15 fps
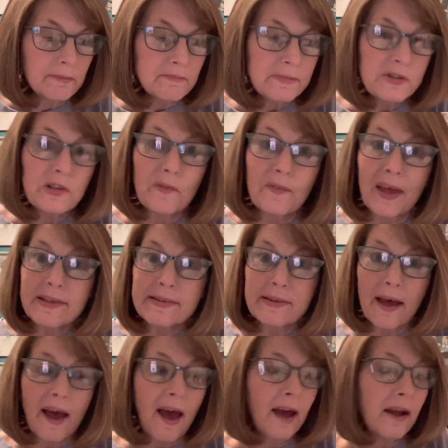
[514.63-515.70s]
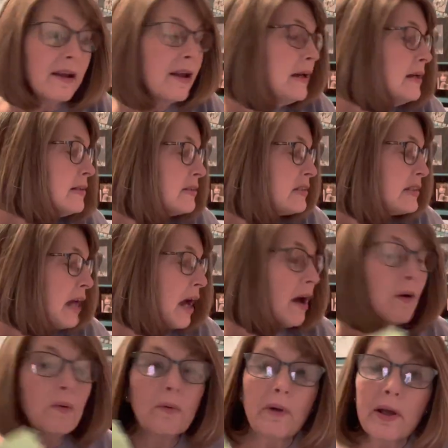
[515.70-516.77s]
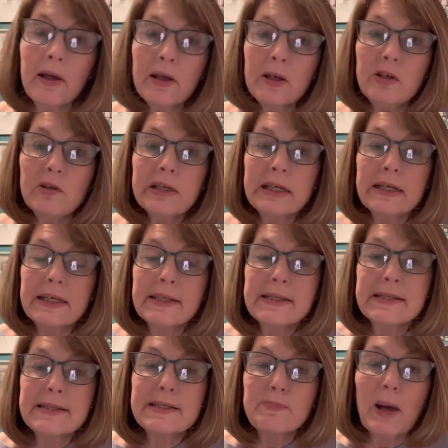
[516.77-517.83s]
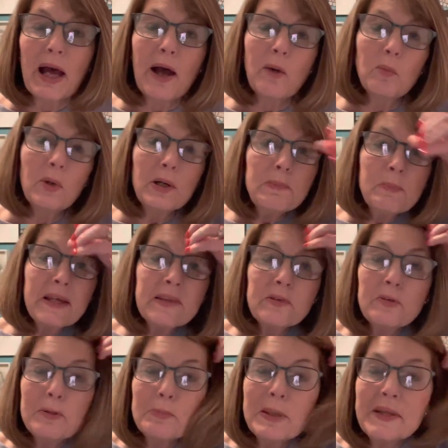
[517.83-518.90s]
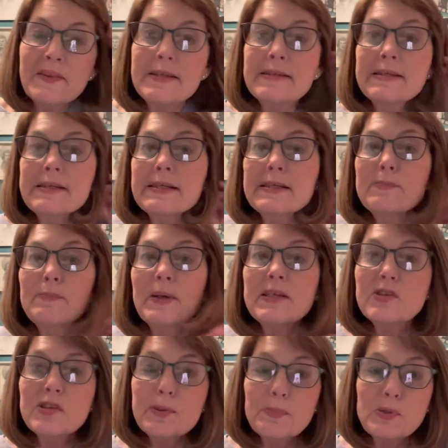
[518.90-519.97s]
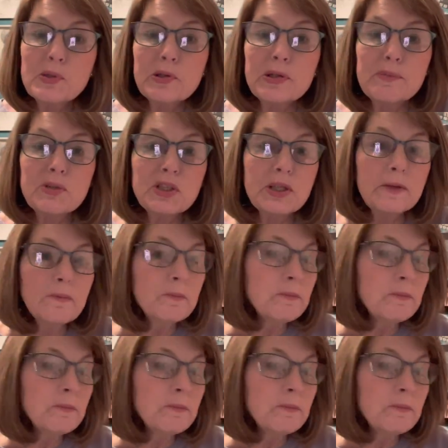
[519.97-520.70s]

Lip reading: so that's it. So you can get this by a 1 month, 3 month, and 6 month subscription.